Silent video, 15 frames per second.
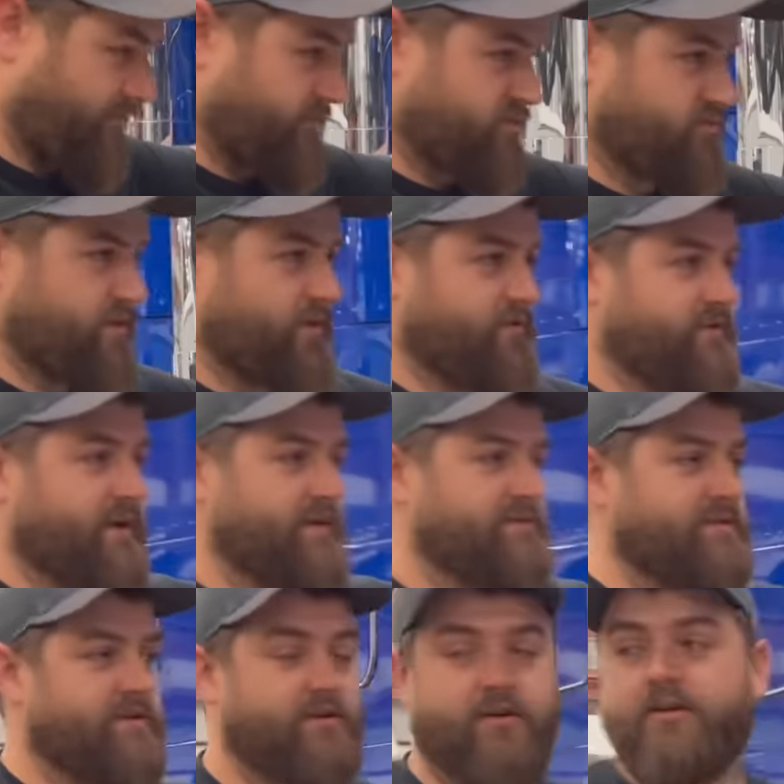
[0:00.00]
on the Treader
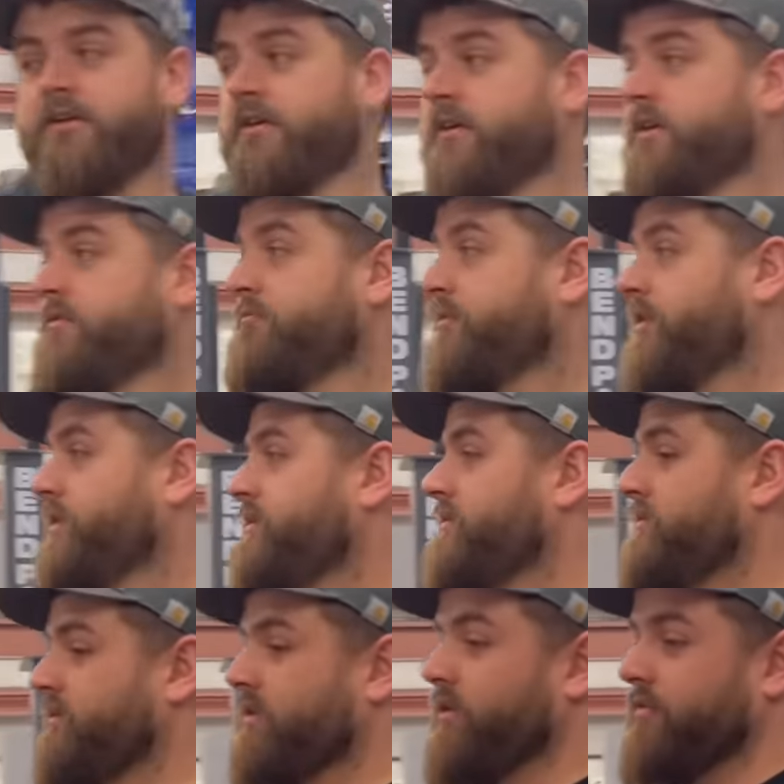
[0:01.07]
taxi here, but
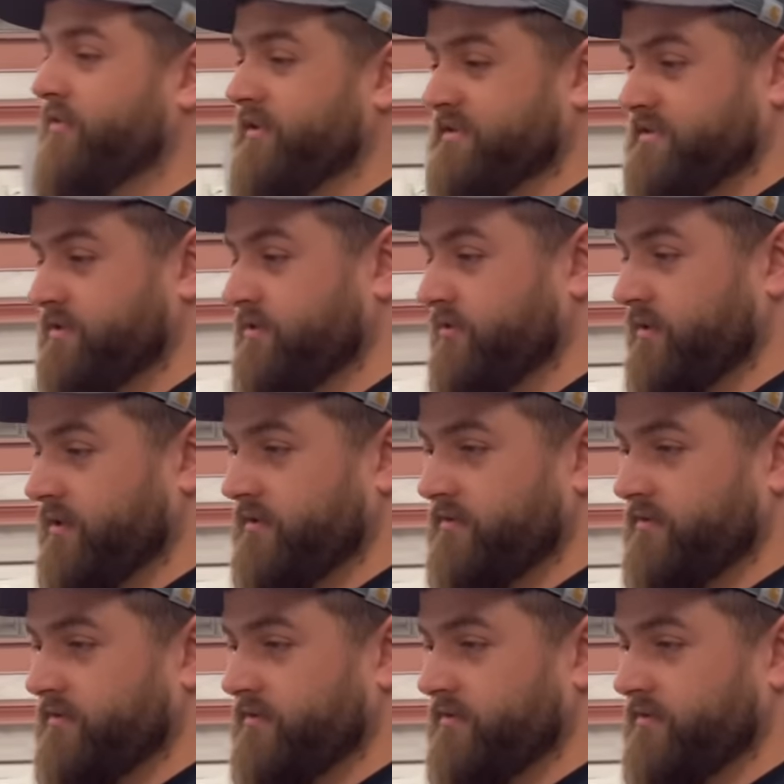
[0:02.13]
on this unit.